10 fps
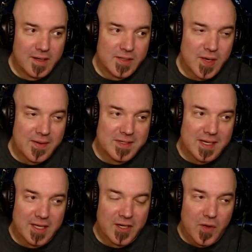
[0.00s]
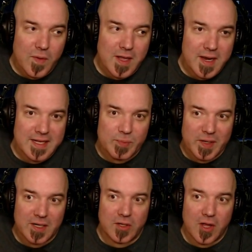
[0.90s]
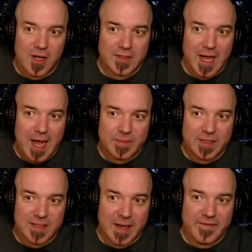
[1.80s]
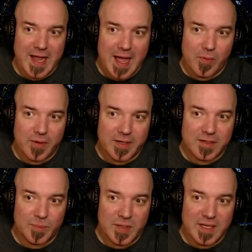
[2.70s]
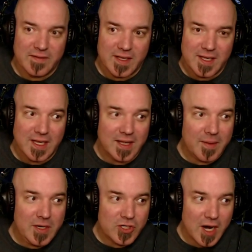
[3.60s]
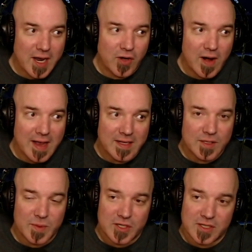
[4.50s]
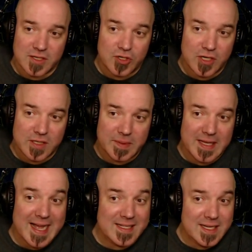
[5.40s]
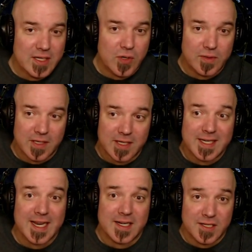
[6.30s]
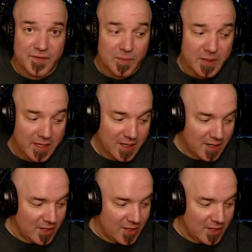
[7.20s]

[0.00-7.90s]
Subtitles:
So I was like, you know what? It's been a long time since I've dabbled in some PvE. Let me try and grind these missions. And trust me, that's like going to the dentist for me.